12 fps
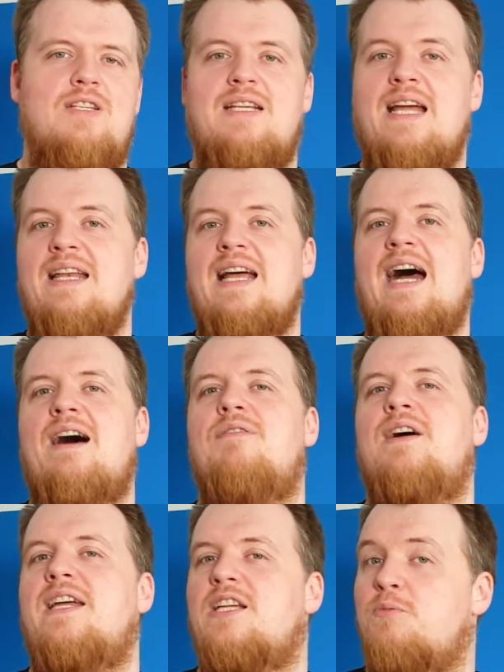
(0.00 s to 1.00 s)
kind of have
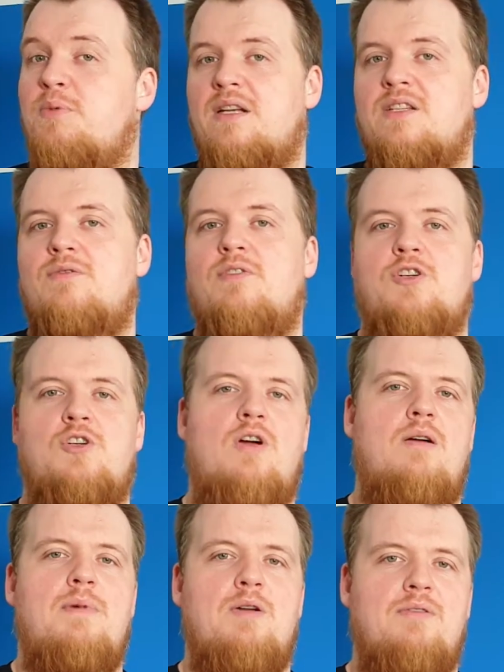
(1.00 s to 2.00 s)
that experience for a
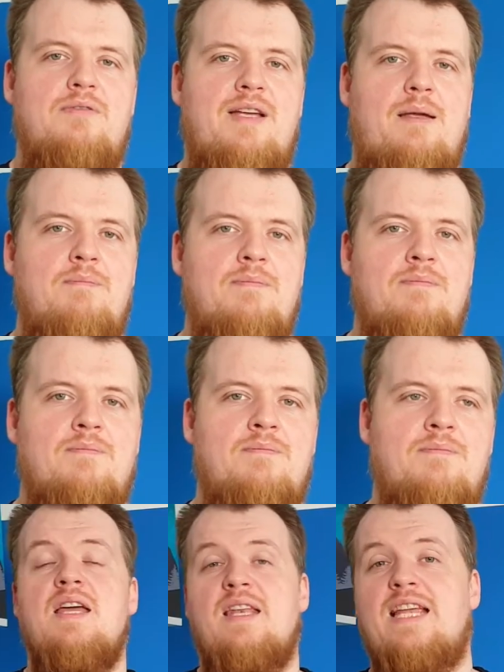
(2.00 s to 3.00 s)
short amount of time.
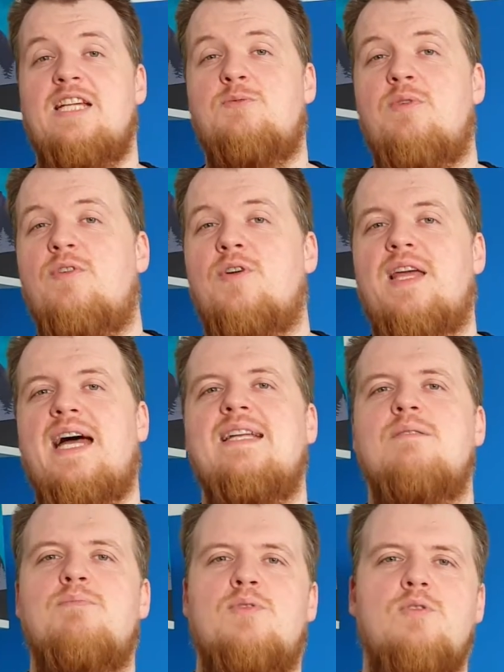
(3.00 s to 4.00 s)
Next we've got The
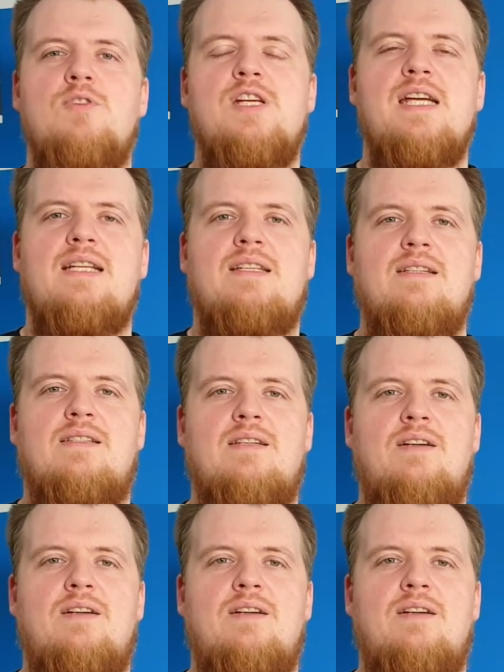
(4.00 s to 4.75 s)
Adam Project. It's a